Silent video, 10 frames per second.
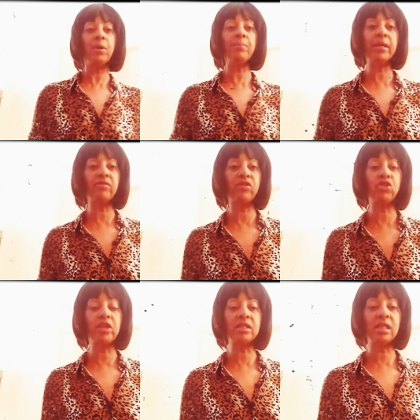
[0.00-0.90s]
we meet for
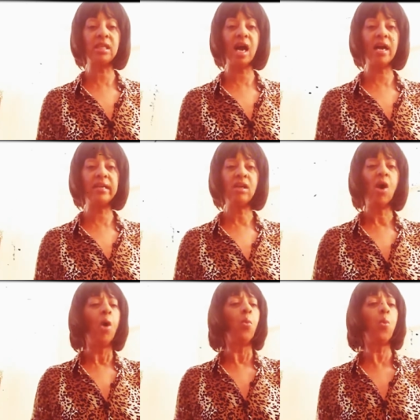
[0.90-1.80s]
drinks at 9?
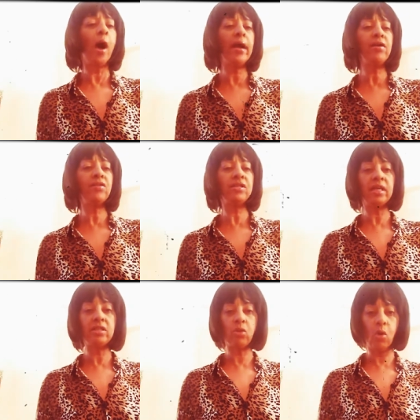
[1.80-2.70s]
Why are the
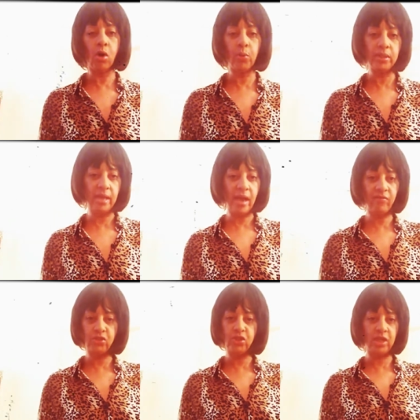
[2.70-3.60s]
dates always
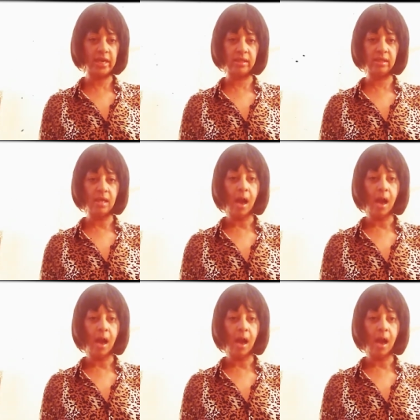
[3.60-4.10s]
after 10?